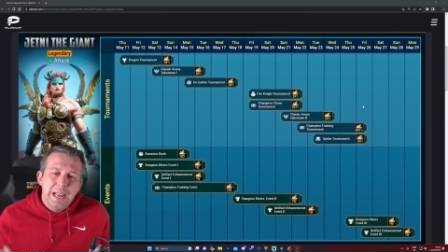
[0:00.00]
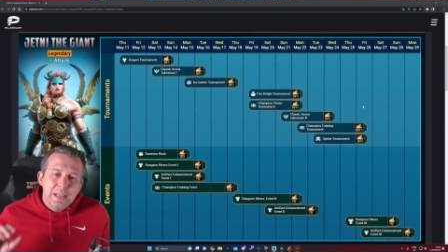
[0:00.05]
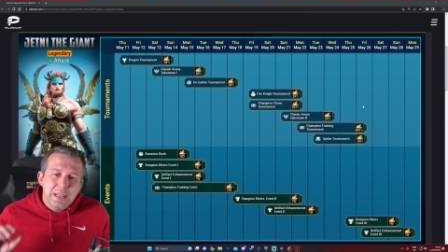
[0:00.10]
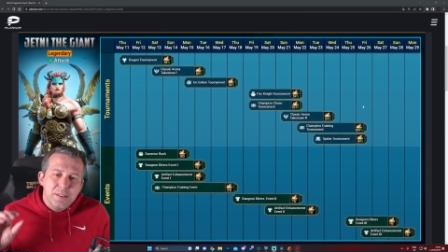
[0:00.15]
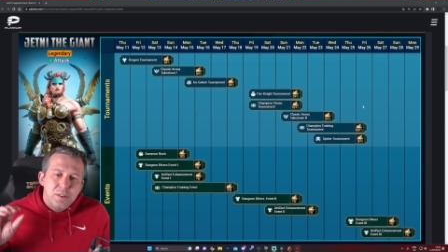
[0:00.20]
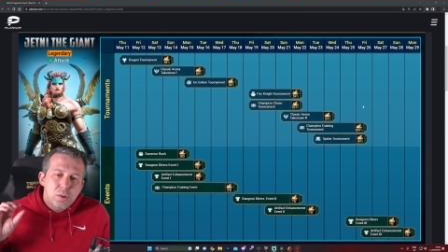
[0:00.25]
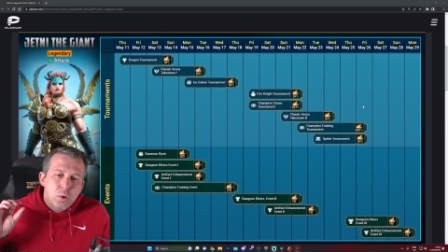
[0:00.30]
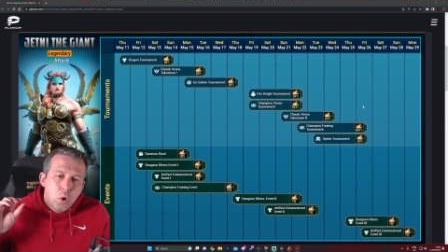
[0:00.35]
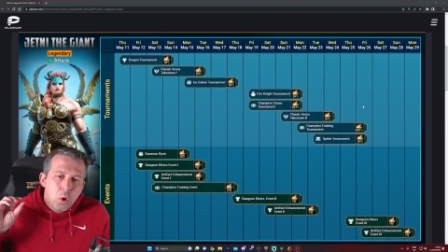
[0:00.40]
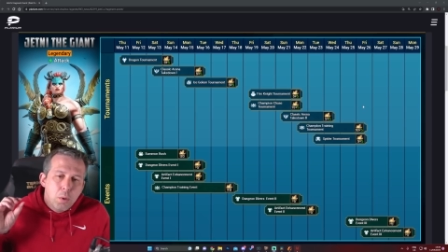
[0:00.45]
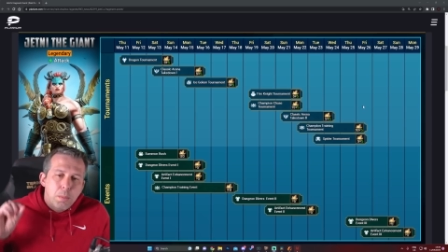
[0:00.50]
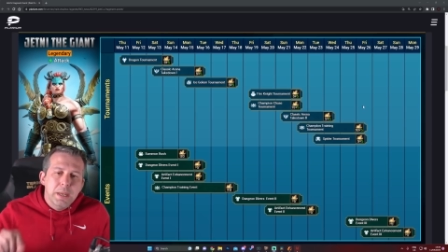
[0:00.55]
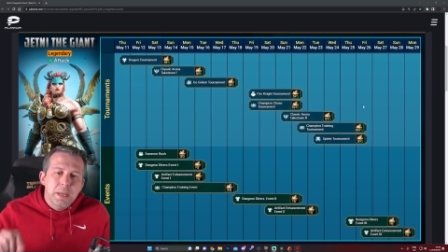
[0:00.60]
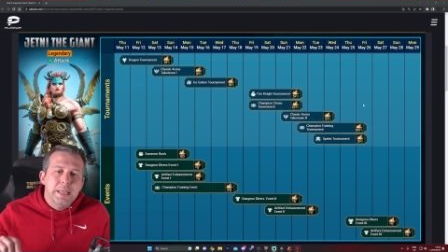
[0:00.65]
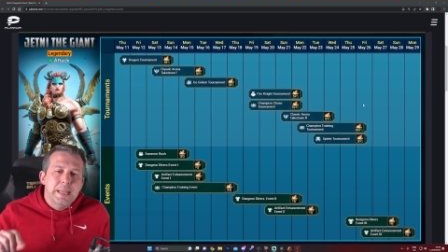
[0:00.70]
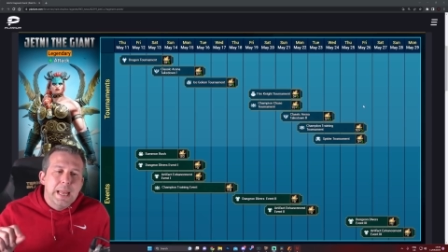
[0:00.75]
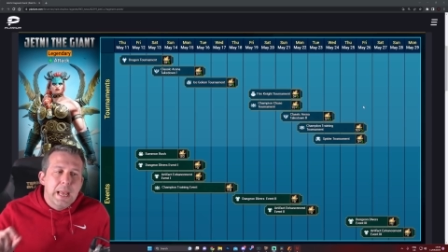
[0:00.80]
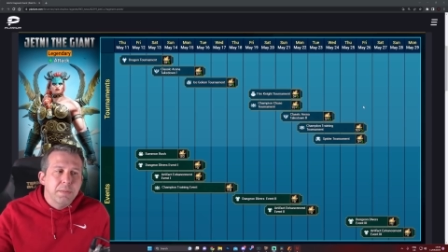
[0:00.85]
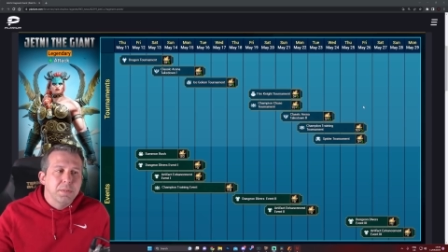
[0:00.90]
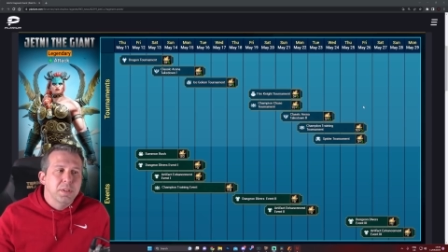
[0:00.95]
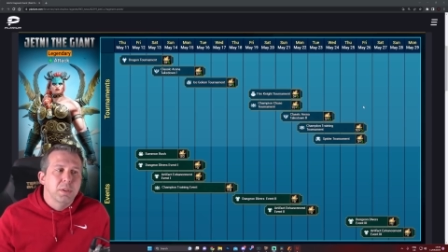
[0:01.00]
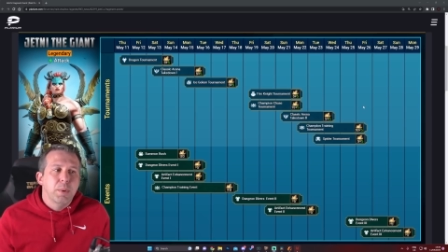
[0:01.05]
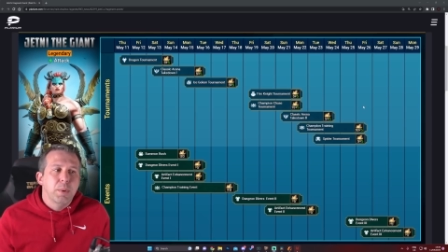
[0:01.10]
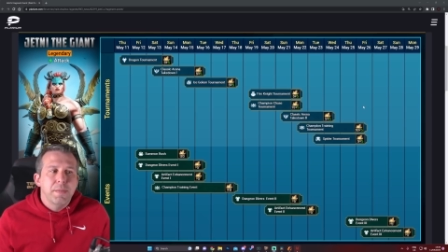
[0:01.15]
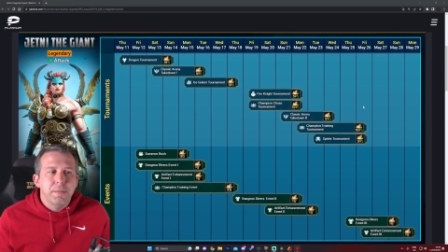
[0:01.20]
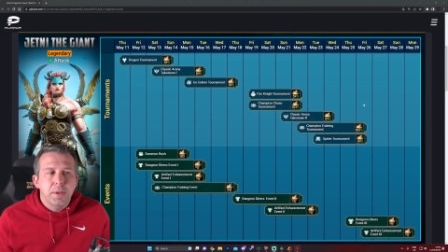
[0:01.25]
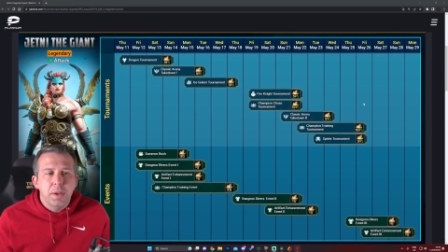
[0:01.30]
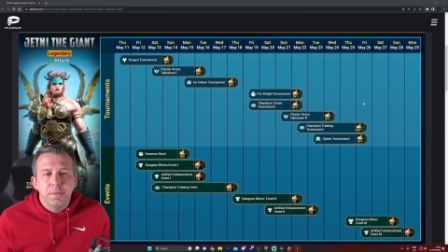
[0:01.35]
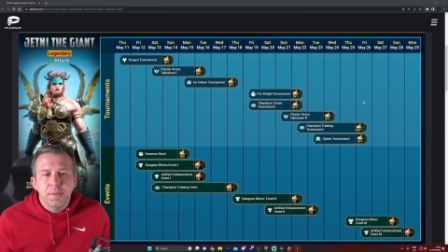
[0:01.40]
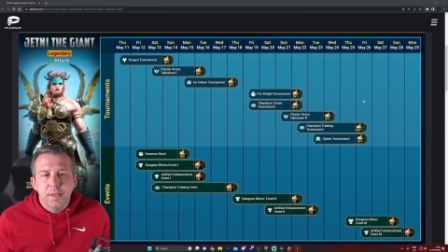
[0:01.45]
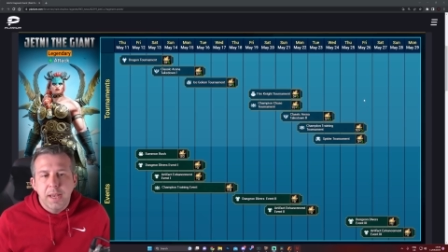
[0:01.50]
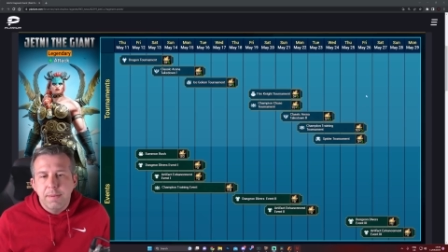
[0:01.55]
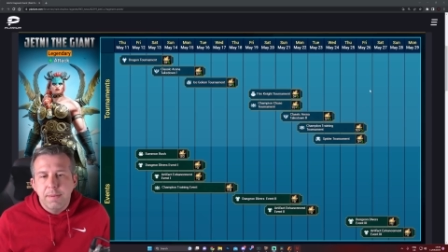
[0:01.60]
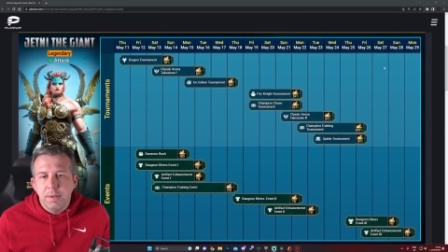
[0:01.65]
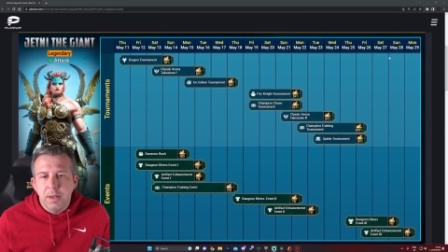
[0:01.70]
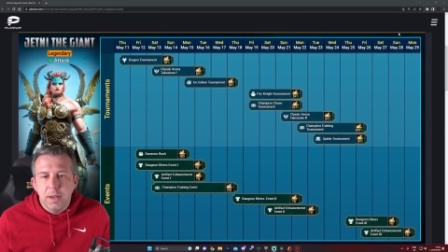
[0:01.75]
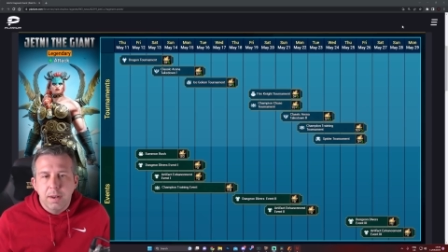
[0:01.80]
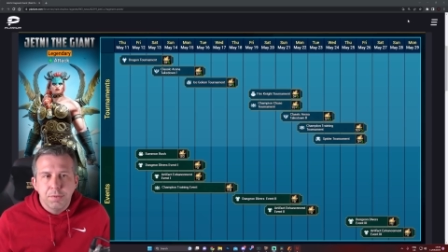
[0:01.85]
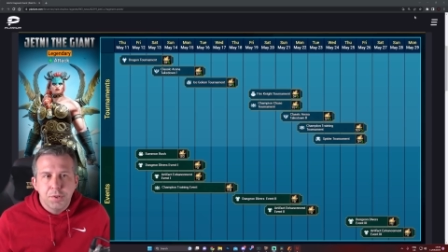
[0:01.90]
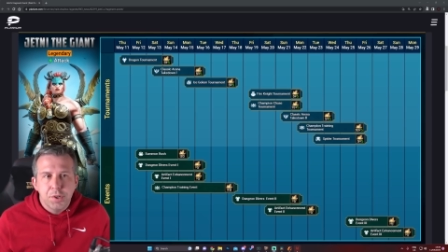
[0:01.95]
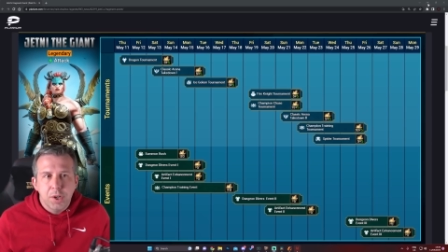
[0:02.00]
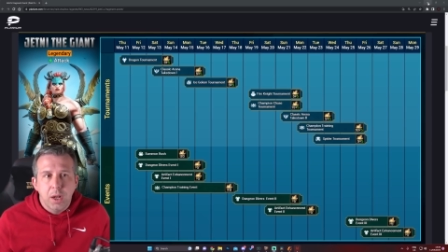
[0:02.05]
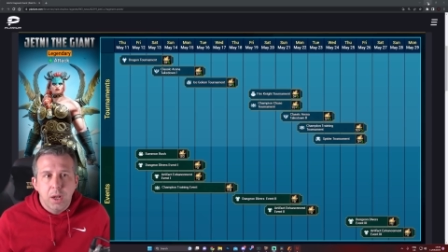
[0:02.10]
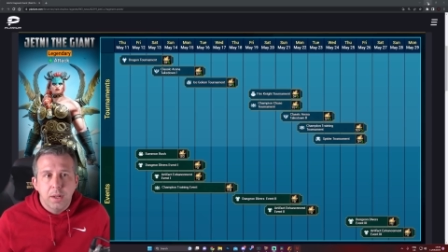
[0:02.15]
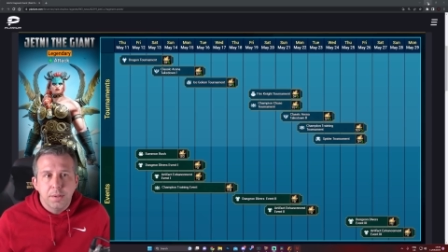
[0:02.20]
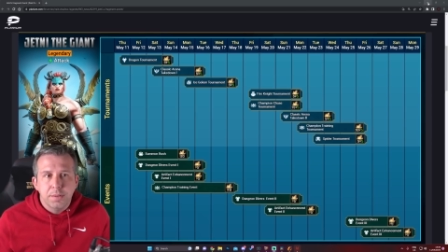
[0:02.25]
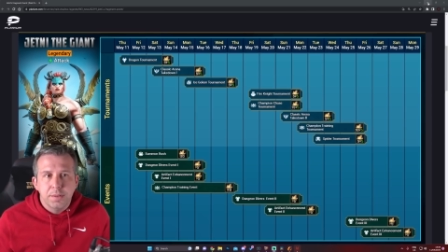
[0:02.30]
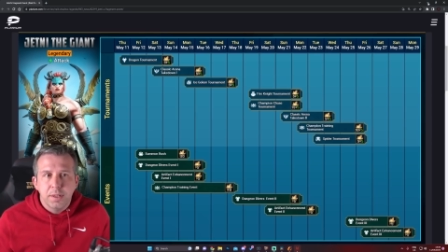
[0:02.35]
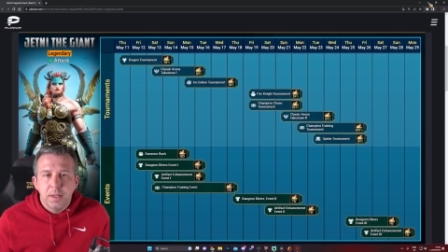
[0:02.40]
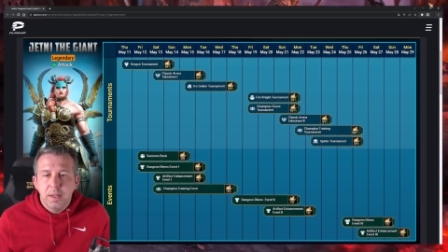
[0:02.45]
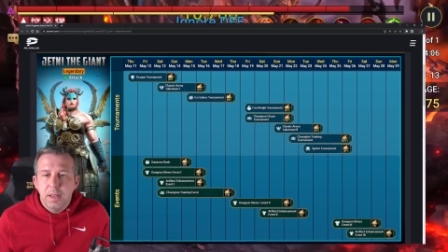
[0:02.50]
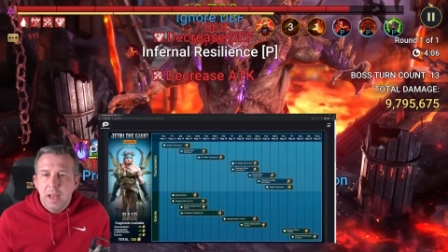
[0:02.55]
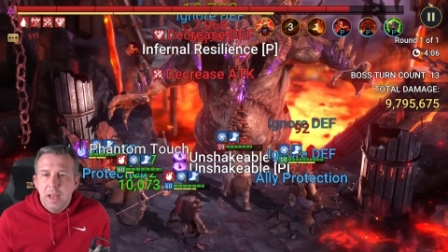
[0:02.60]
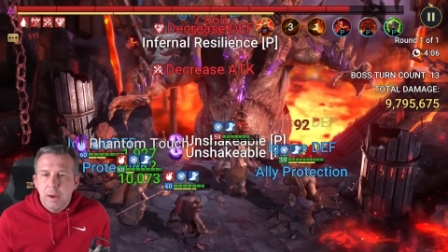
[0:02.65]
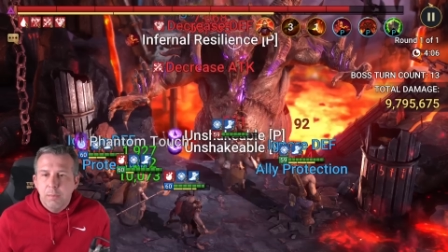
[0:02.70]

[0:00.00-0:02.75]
It's normally down to whether you've saved enough shards